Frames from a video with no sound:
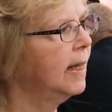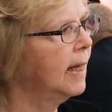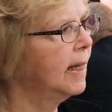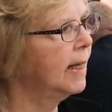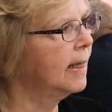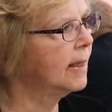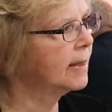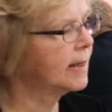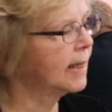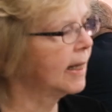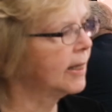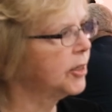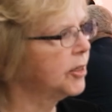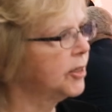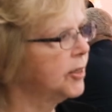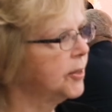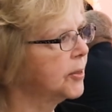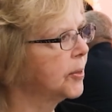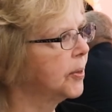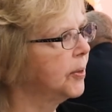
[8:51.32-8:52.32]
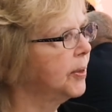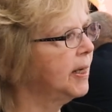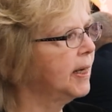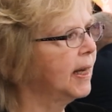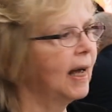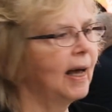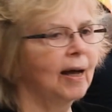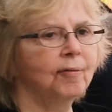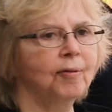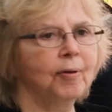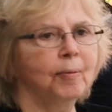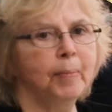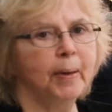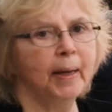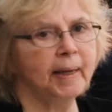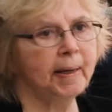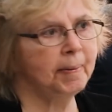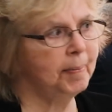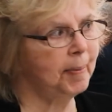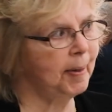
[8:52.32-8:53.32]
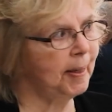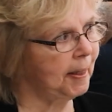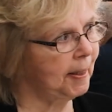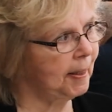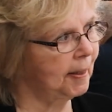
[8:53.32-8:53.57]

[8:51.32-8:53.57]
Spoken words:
is that she's going to have a baby.